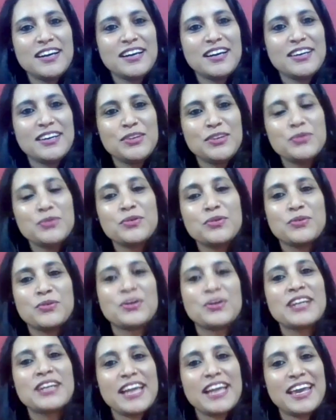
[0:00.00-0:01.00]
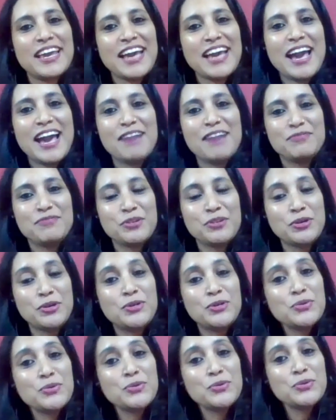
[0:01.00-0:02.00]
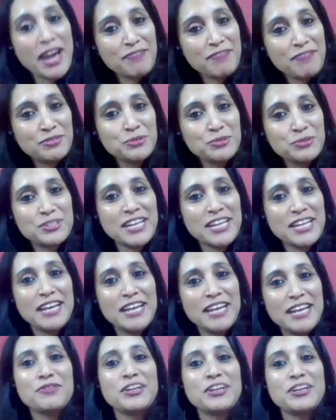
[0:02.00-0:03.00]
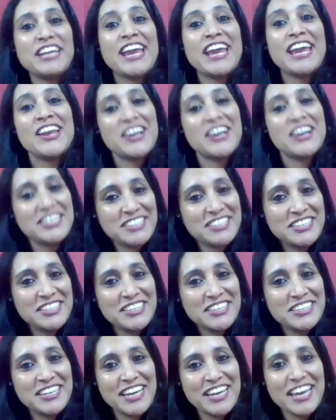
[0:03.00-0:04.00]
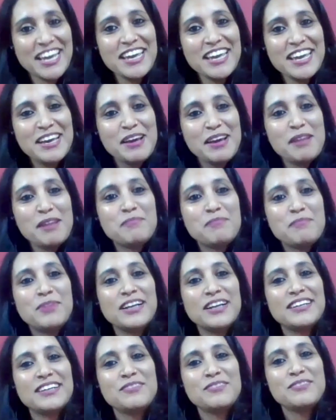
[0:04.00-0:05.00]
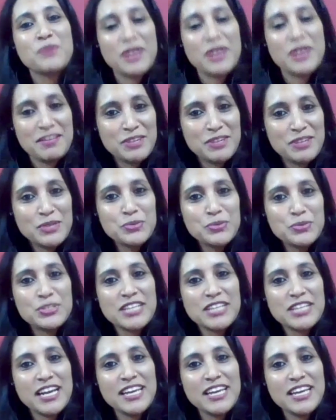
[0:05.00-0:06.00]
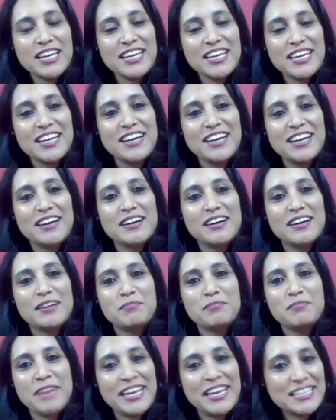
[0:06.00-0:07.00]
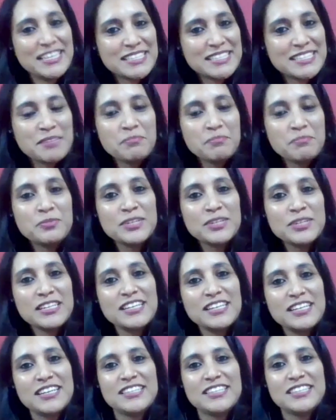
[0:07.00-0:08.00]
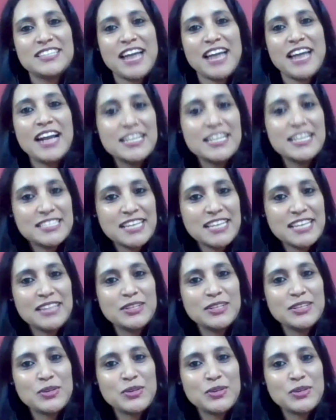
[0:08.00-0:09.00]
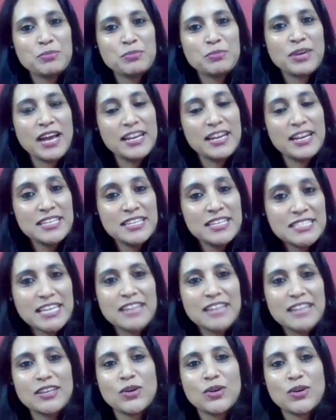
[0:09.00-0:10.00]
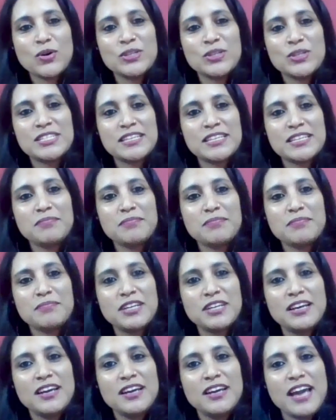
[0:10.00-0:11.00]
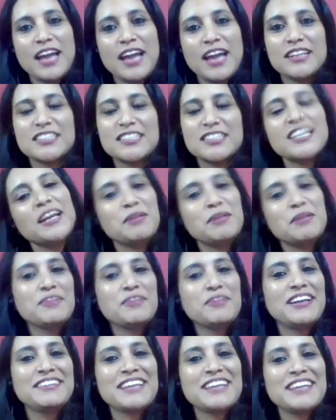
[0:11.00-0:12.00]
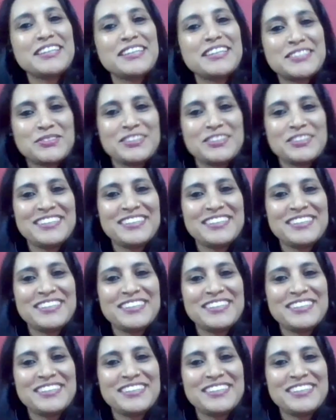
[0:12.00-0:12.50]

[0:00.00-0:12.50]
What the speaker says: You don't have to study for 10 hours in a day, but whatever you study, make it simple, understand the topic, understand the concept and study well. That's all.